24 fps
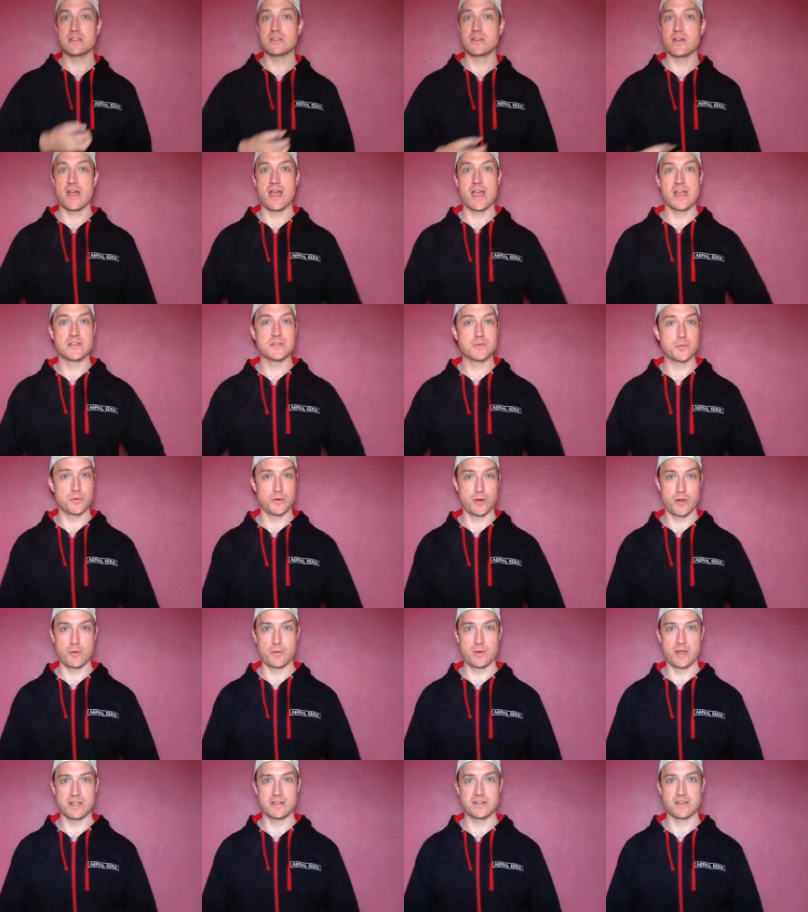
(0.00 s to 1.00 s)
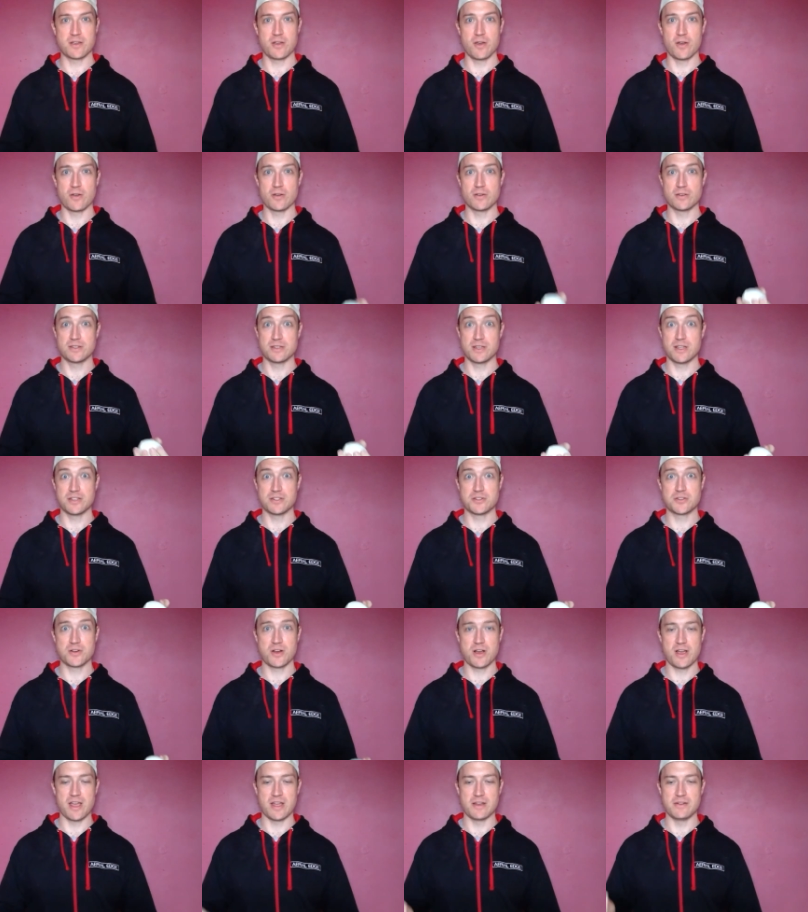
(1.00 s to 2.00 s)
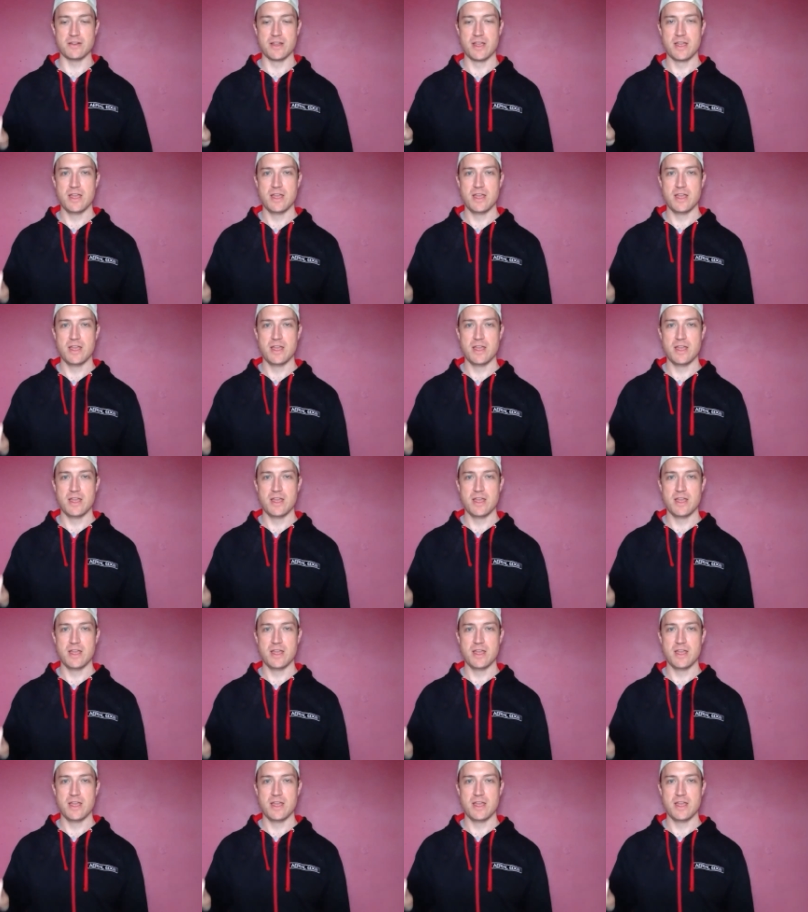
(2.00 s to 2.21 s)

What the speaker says: Your hands will know where to go. So let's try it.